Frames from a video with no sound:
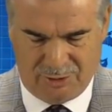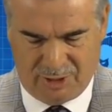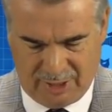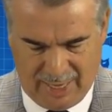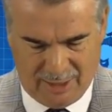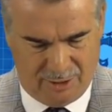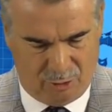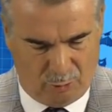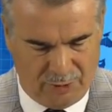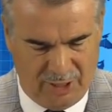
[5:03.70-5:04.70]
to create a
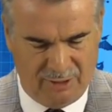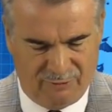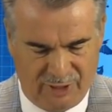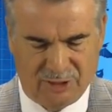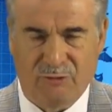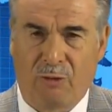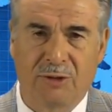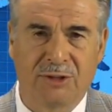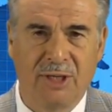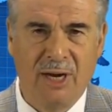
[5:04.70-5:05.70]
European defense
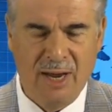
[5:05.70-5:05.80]
force,